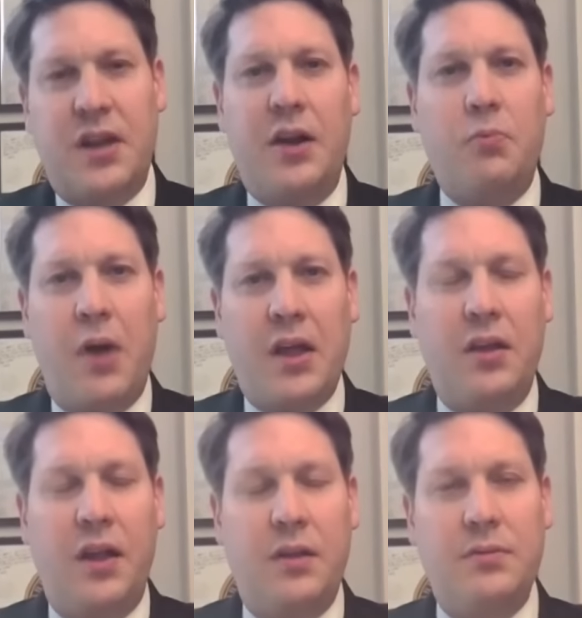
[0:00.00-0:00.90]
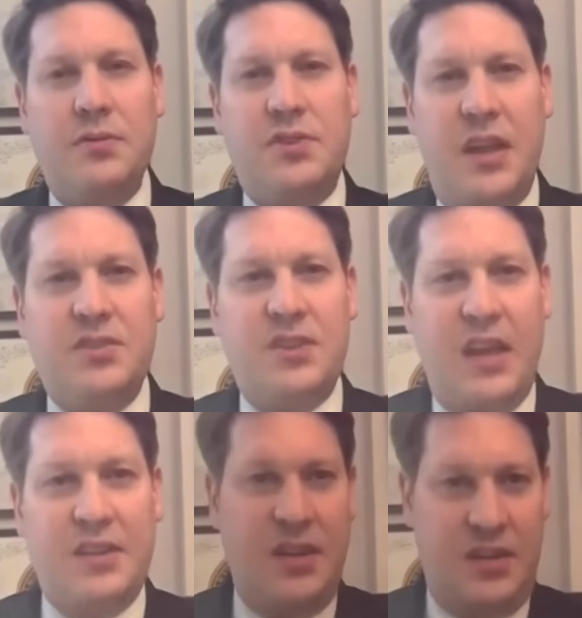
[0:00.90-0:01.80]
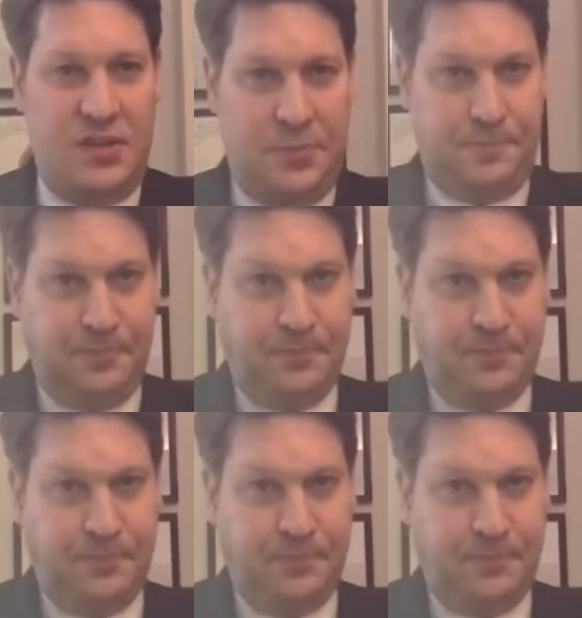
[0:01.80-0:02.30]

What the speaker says: Can it regulate states as states?